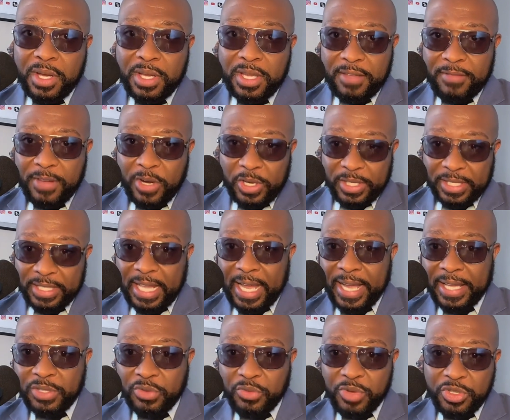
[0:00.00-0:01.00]
giving us
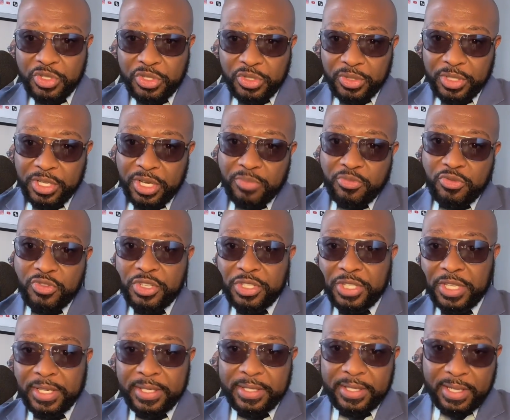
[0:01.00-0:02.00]
likes. We truly
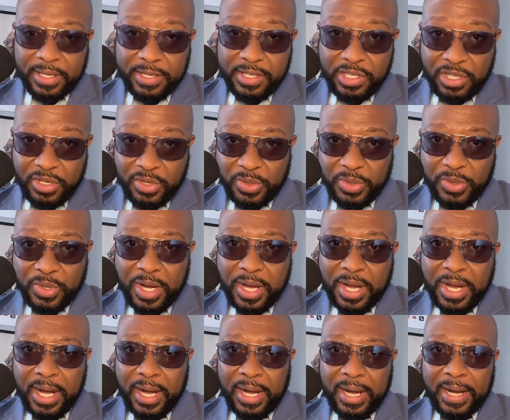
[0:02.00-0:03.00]
appreciate you
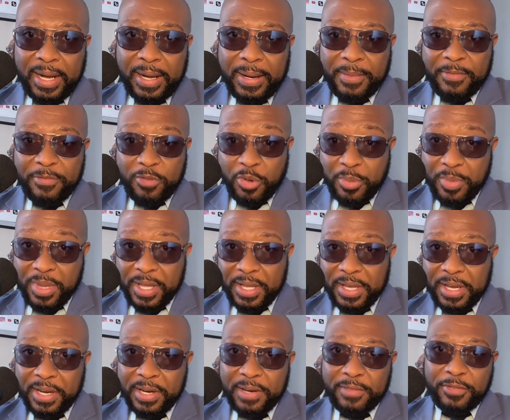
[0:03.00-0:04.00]
for
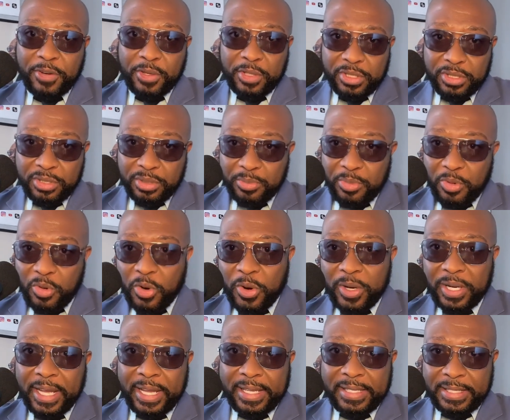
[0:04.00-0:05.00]
being here, for the
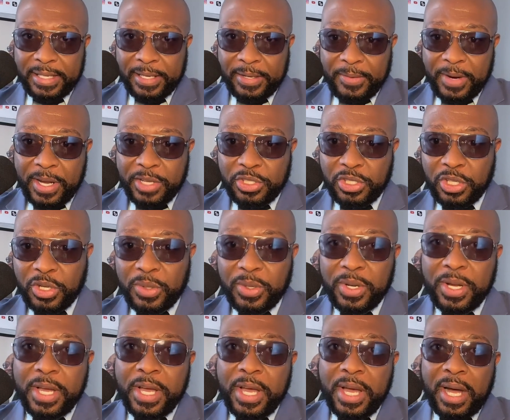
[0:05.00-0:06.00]
support, etc.
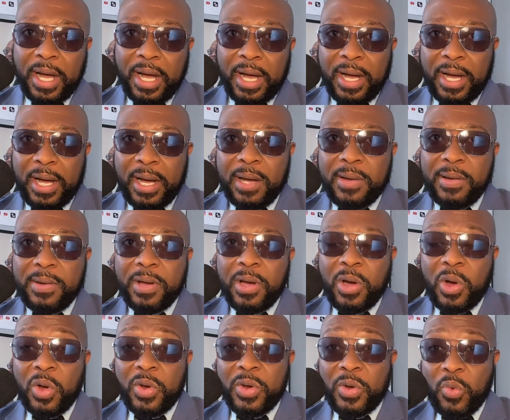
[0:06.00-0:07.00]
So
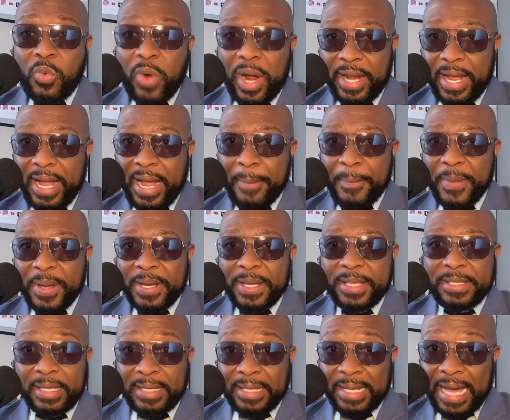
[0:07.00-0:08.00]
what happened
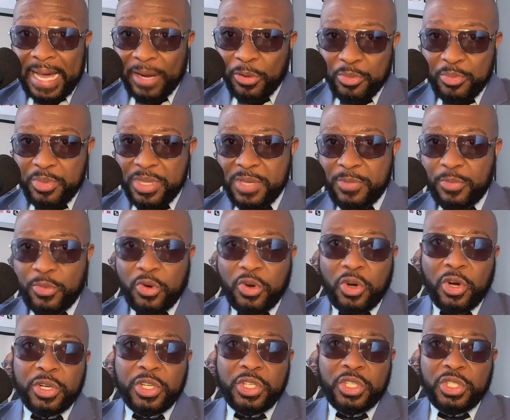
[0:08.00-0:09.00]
is a lot of people,
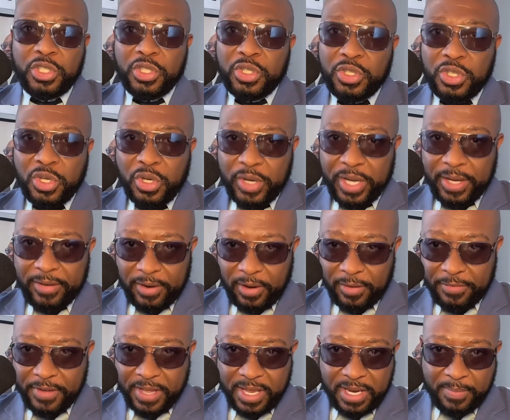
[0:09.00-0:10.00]
or do you know
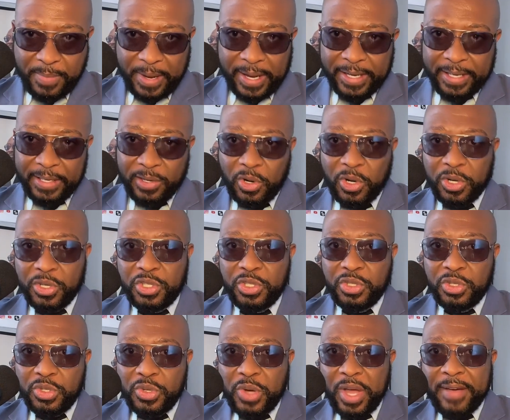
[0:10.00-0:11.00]
of anybody, or
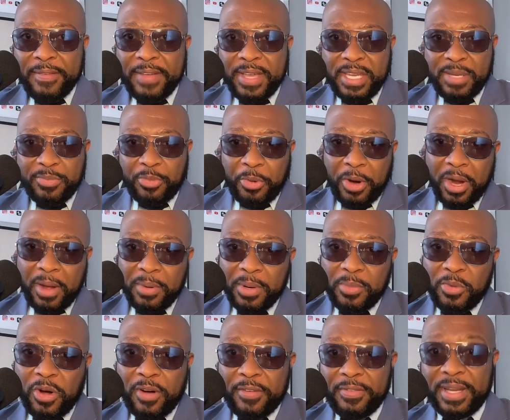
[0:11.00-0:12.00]
do you have any
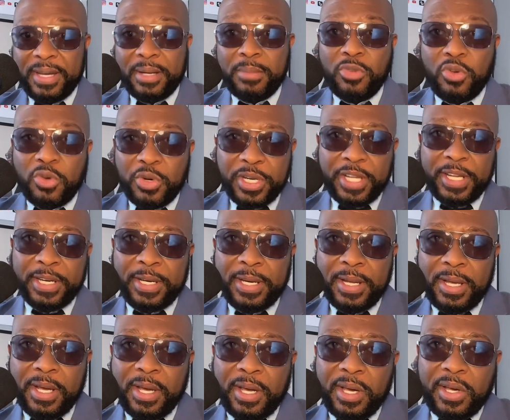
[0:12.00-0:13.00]
problem of in the
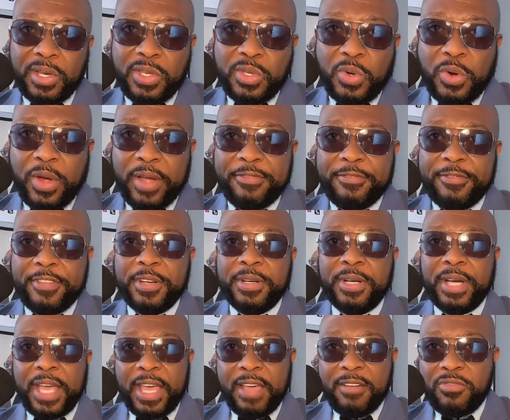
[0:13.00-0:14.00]
morning, you
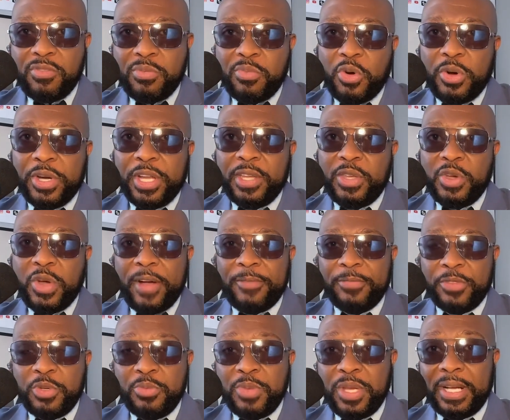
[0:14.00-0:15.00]
feel every morning you
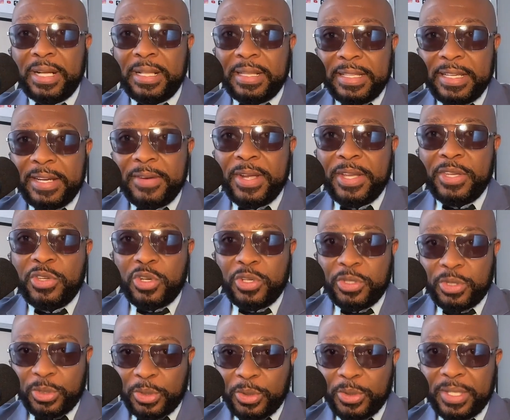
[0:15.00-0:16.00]
have to be clearing your
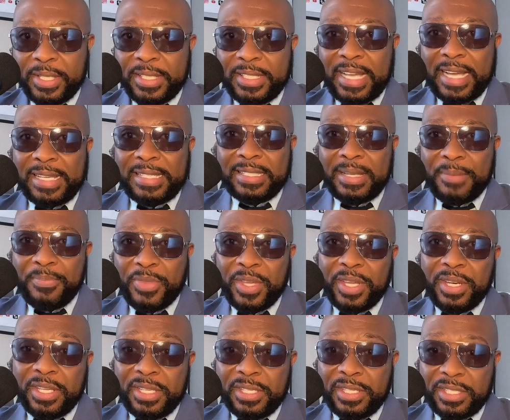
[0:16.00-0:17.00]
throat. It's like
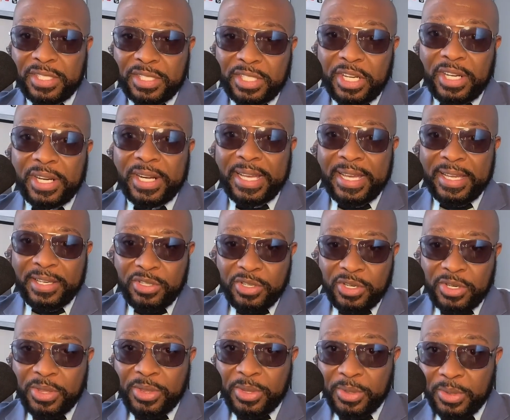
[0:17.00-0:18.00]
something is stuck in
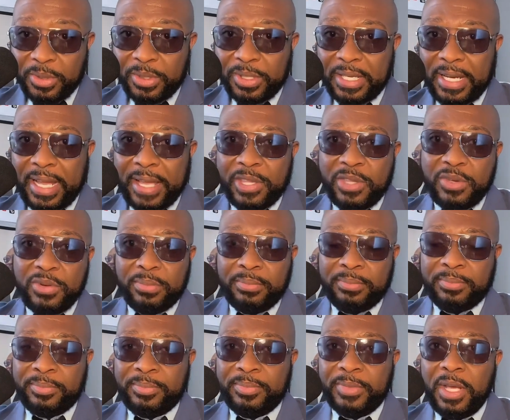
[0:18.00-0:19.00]
your throat. Like you
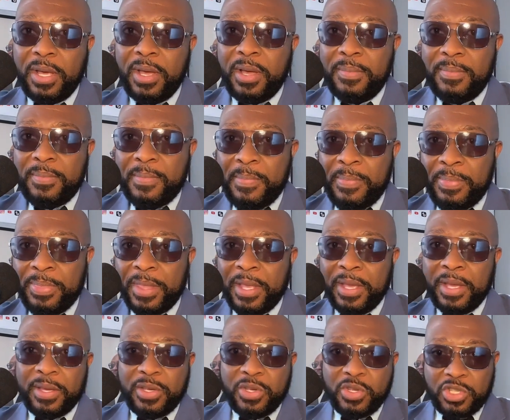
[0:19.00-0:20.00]

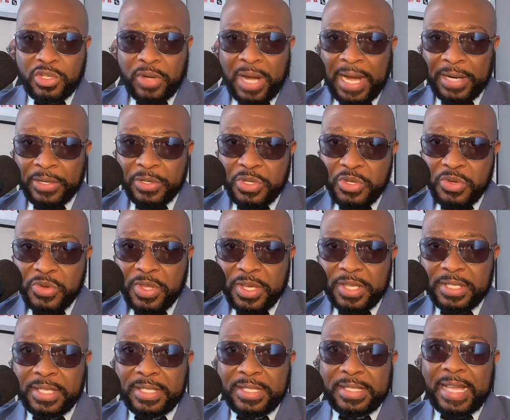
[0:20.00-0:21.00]
trying to do
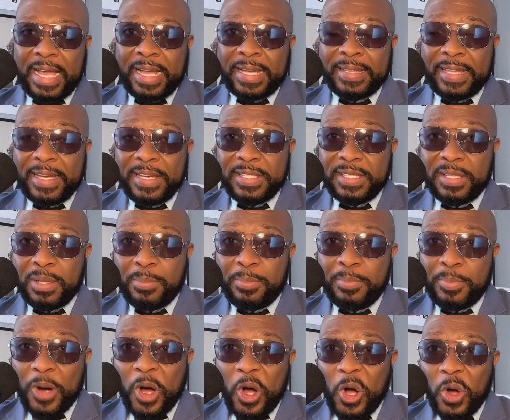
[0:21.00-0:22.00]
this. It's like there's a
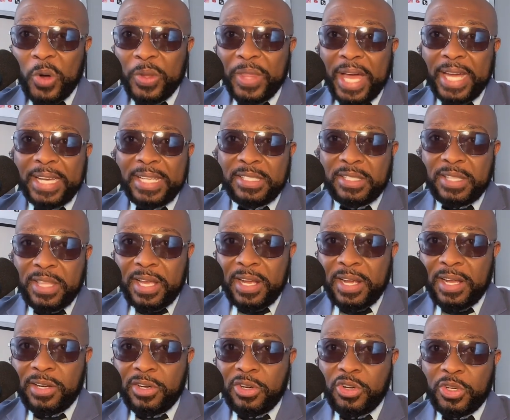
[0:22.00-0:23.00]
ball that is
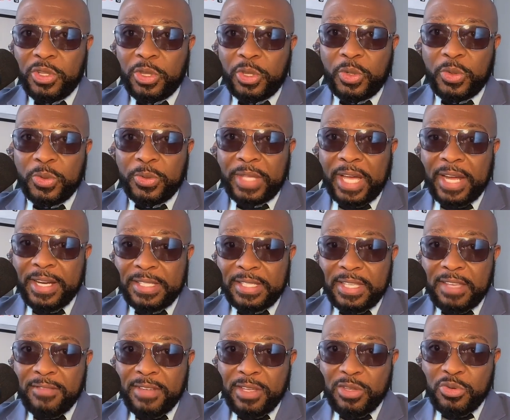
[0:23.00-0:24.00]
there in your throat that is
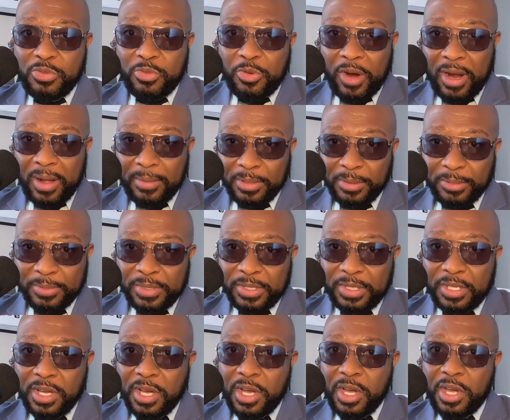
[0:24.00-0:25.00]
giving you
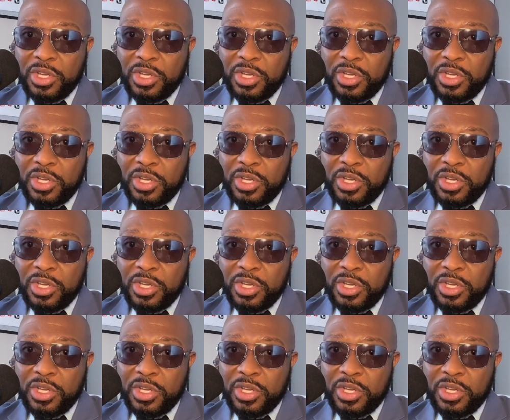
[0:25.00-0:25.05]
problems.